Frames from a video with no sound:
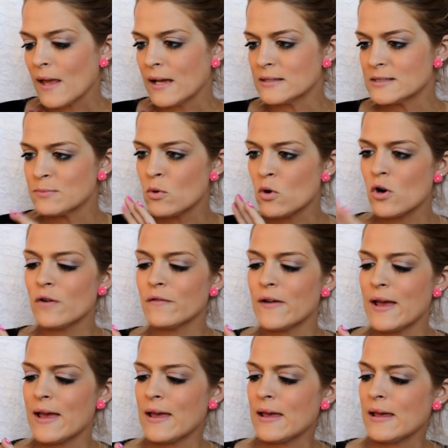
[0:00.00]
It's more of
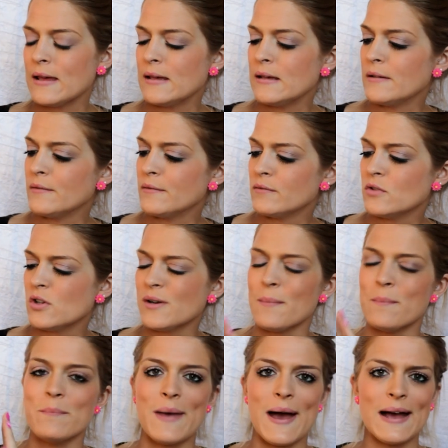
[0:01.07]
a, not a
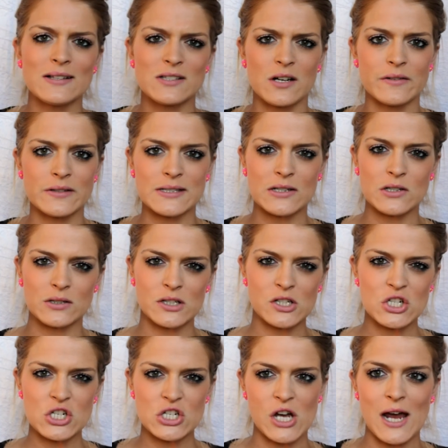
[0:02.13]
matte, obviously, because
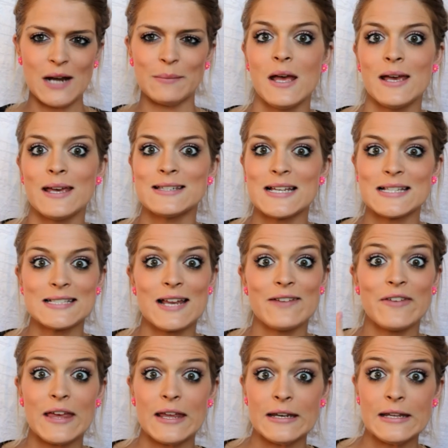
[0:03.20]
it's shine, but it doesn't
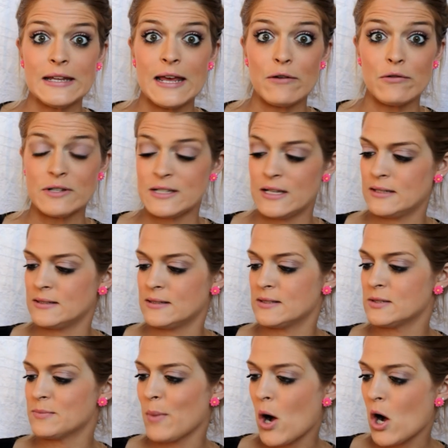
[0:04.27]
have any iridescent
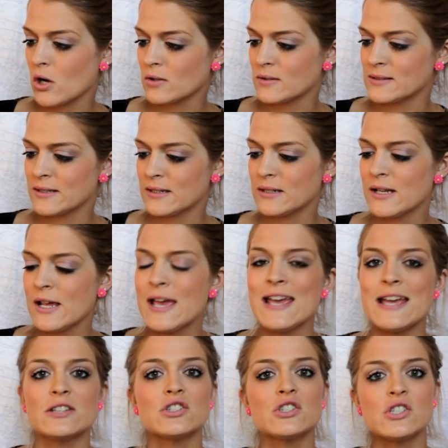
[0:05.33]
sparkles in it.
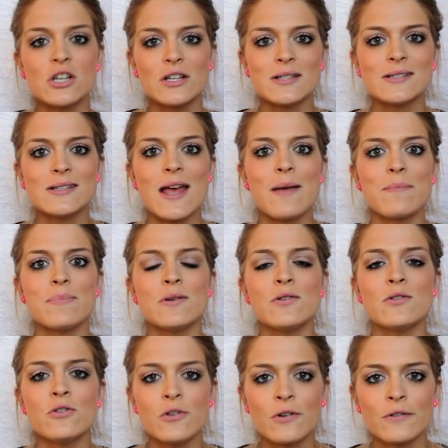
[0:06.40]
It's just a
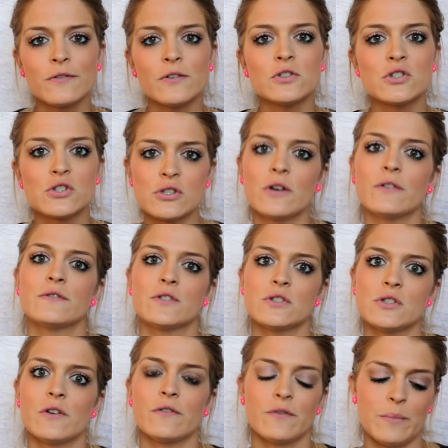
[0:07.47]
beautiful
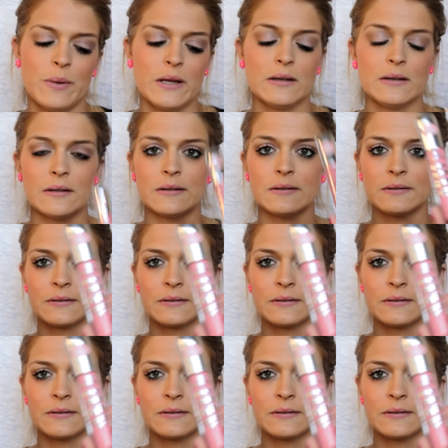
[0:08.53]
soft pink.